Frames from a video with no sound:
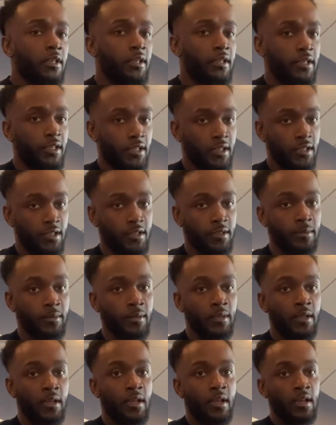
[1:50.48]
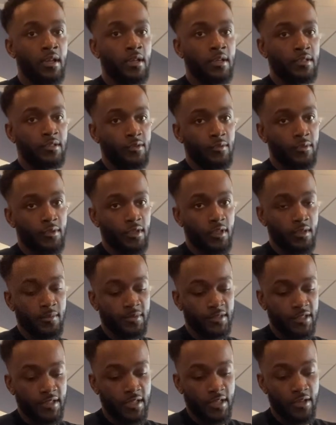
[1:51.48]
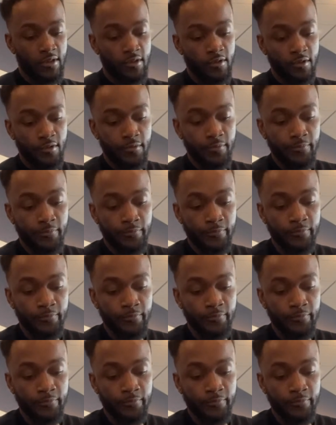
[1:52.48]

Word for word: Again, two thumbs together.